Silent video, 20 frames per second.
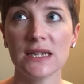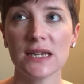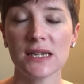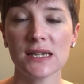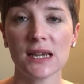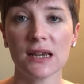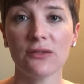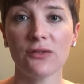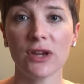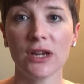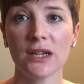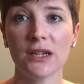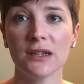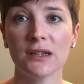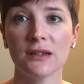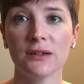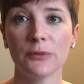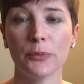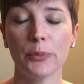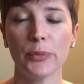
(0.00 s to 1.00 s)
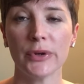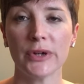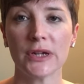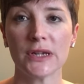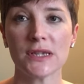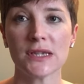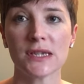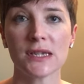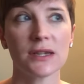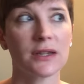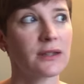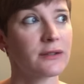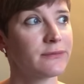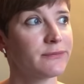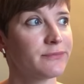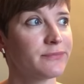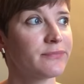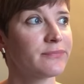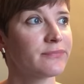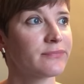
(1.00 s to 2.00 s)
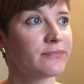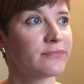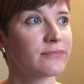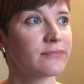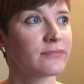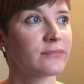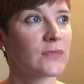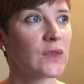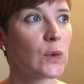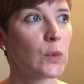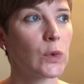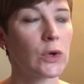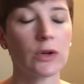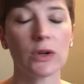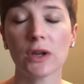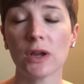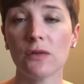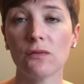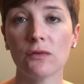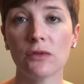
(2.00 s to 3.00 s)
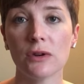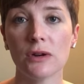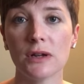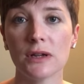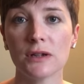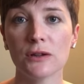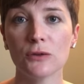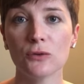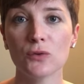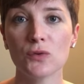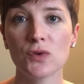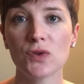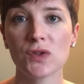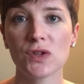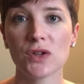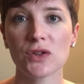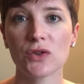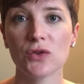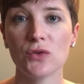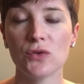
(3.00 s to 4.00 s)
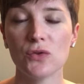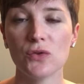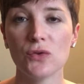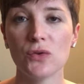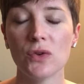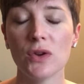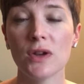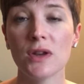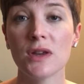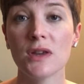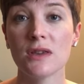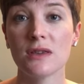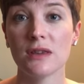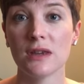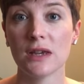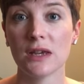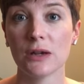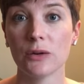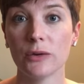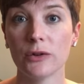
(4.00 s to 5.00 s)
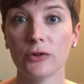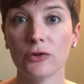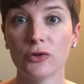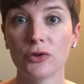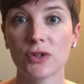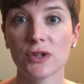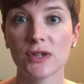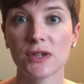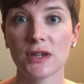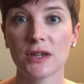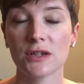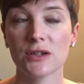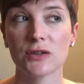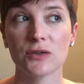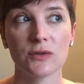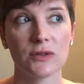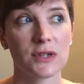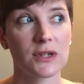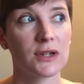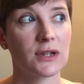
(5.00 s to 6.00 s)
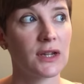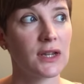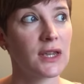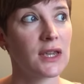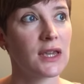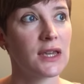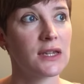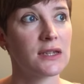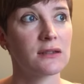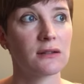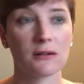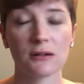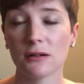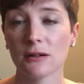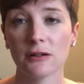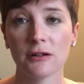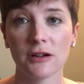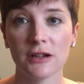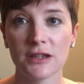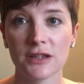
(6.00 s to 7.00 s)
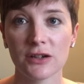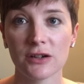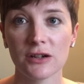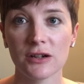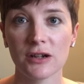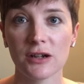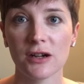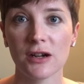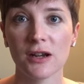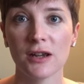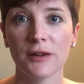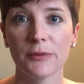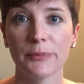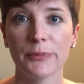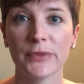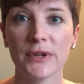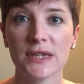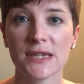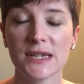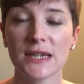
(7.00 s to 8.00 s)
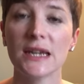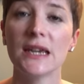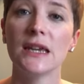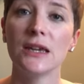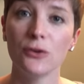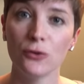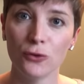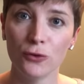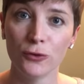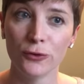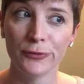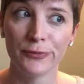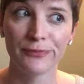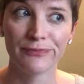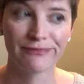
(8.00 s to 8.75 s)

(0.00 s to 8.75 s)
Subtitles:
to 7, but we're getting very close to the equinox, so it's going to get darker and darker. But hey-ho,